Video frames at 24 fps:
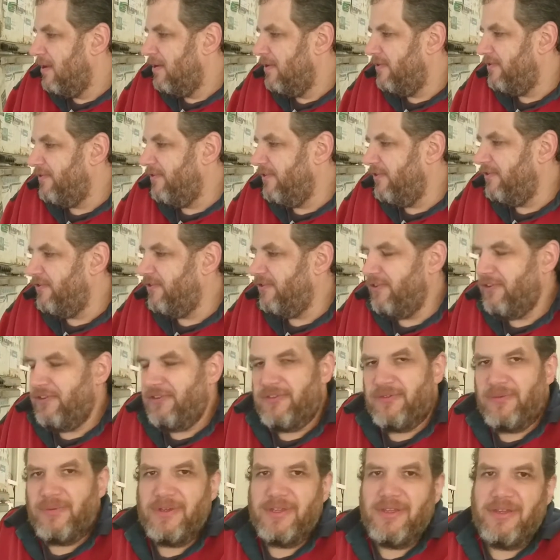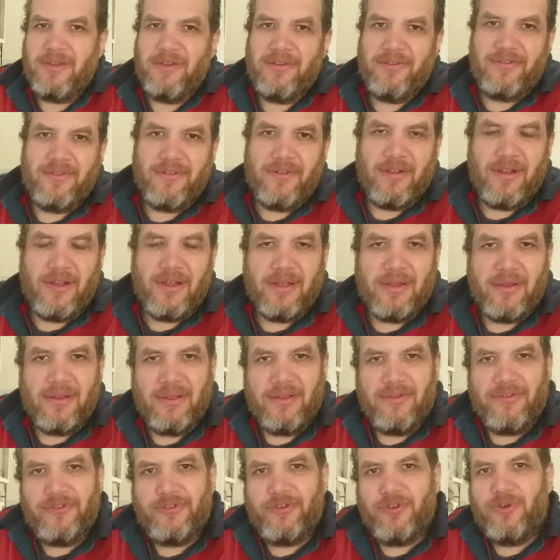So usually when you
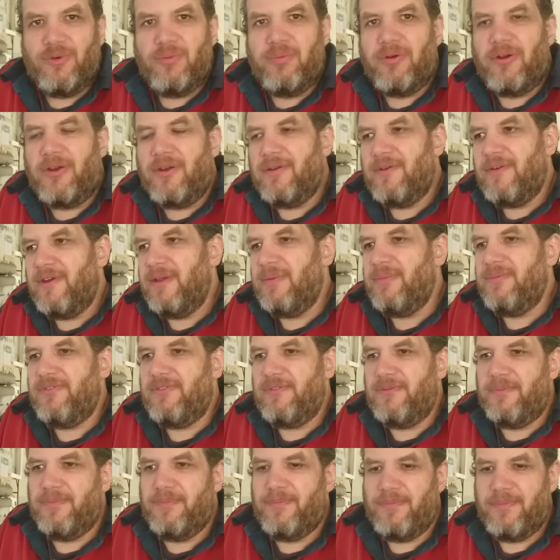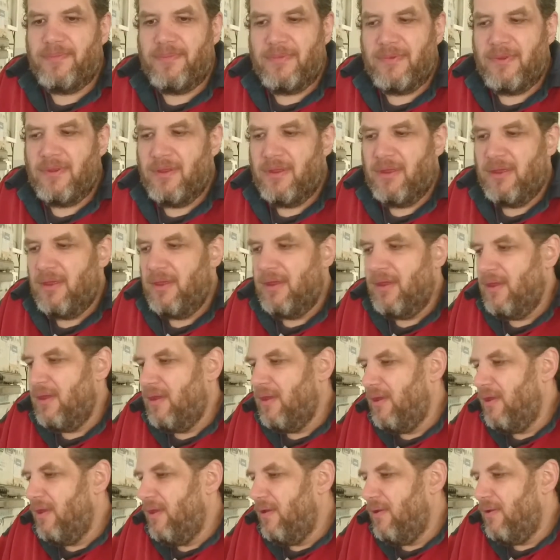install programs
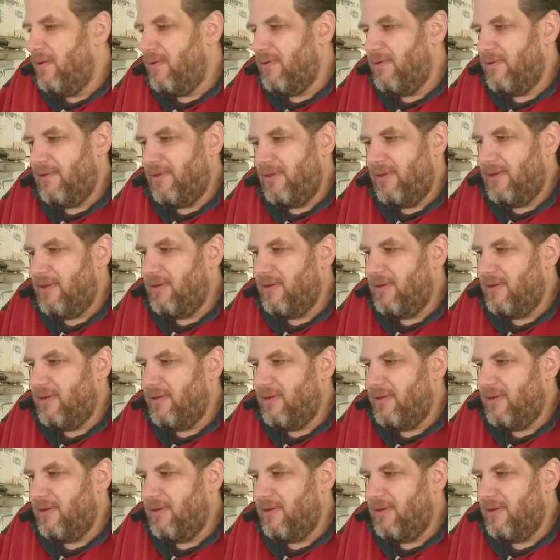or